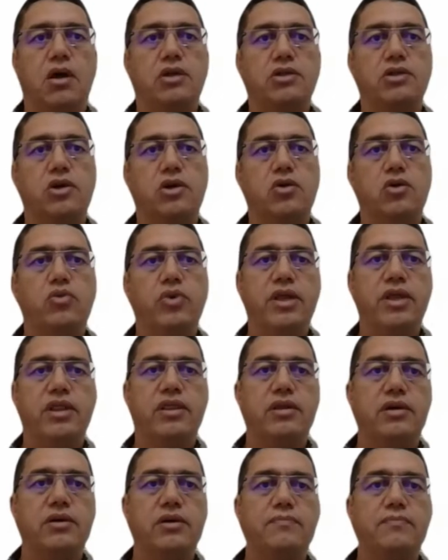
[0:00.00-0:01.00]
So
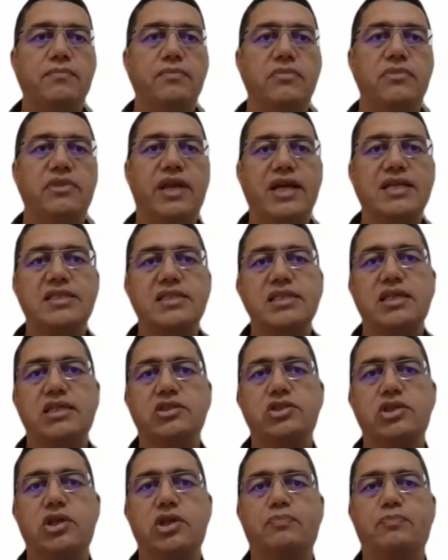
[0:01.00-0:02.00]
with the
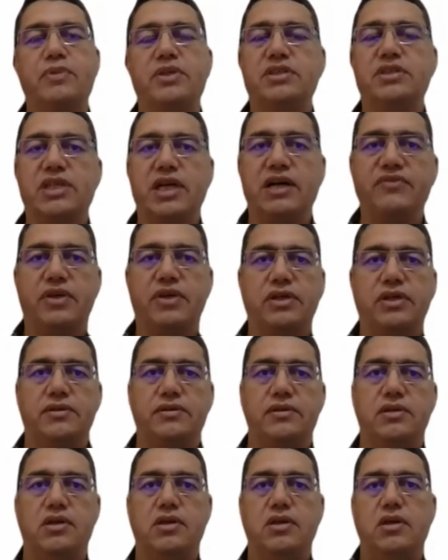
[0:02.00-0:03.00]
drastic drop in traffic,
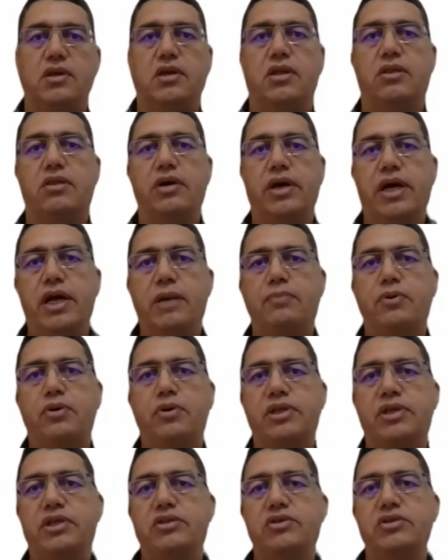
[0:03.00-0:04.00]
the
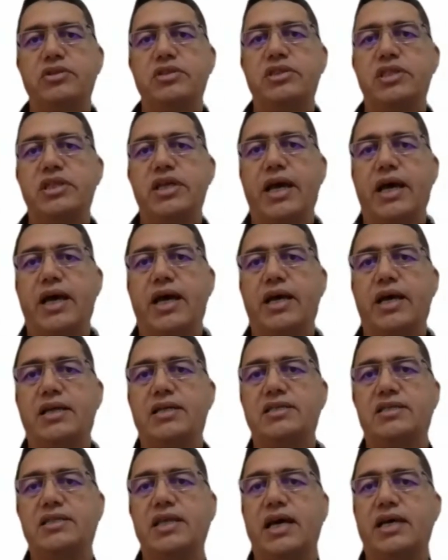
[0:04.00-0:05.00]
airport industry
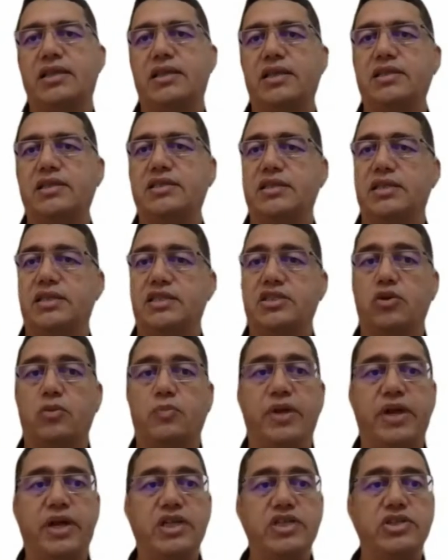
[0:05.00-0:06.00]
has tightened its
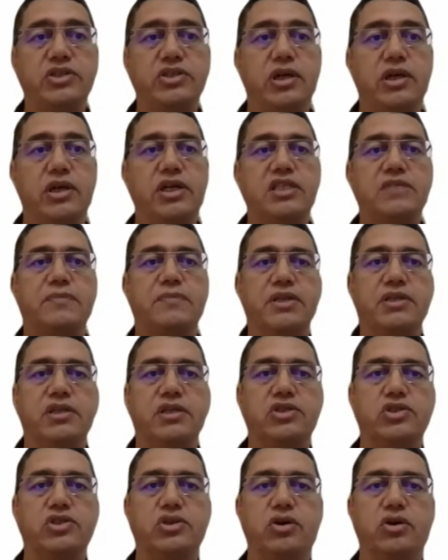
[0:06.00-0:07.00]
operational
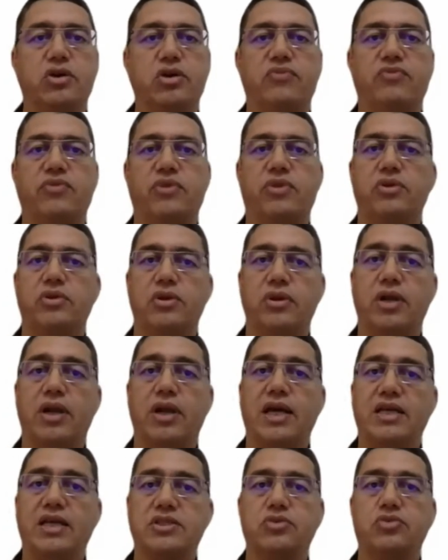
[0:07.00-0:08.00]
expenditure over the
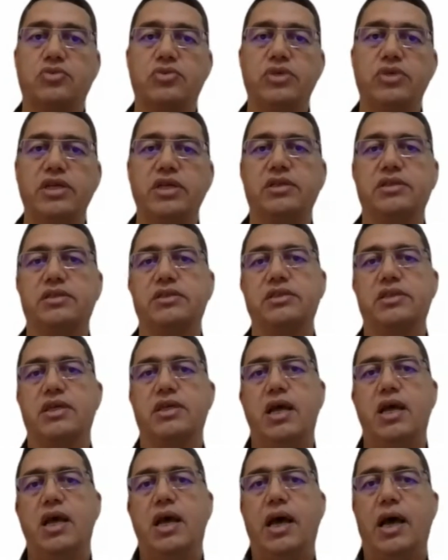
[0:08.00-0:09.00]
last 2 years
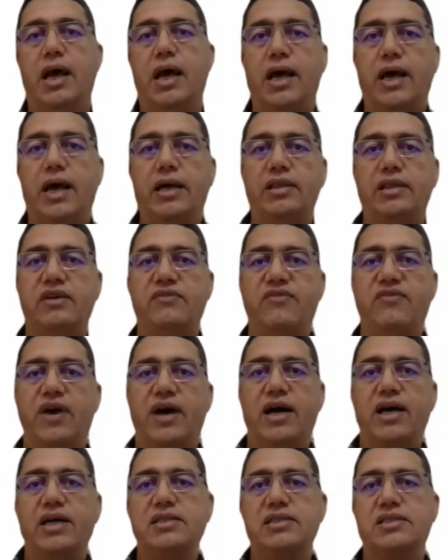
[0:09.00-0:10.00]
and
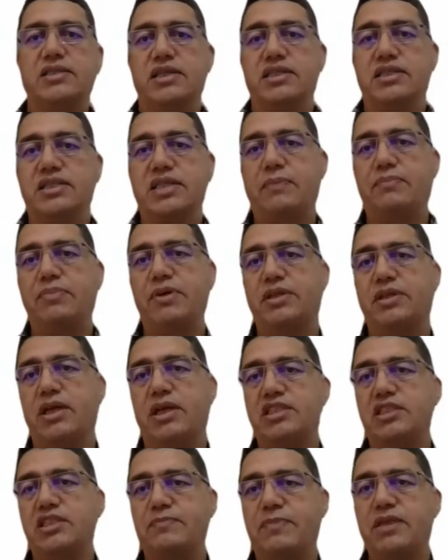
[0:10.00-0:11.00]
revised its
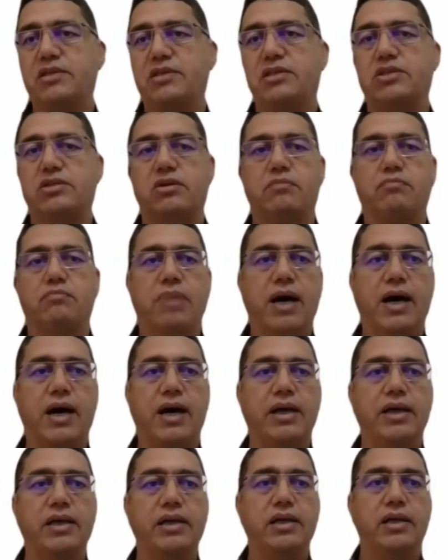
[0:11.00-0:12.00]
capital expenditure
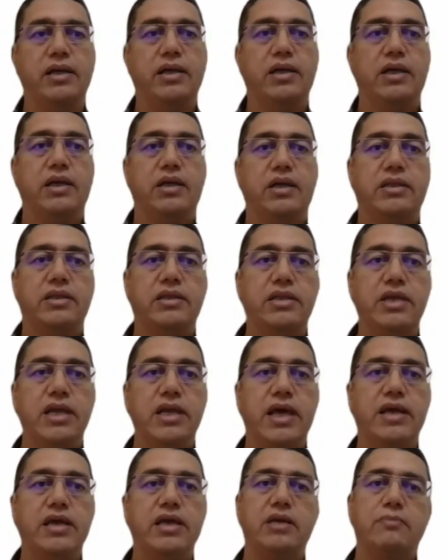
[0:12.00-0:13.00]
by
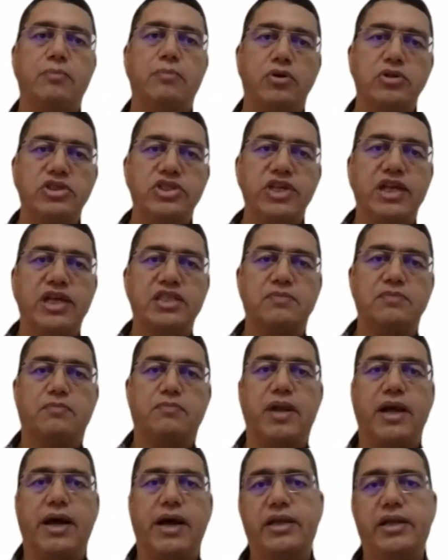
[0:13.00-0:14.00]
delaying projects
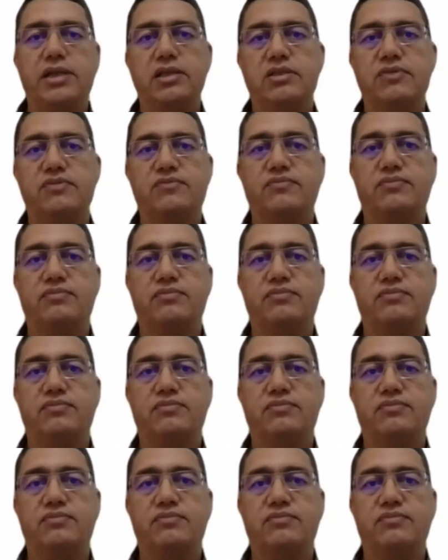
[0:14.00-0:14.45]
planned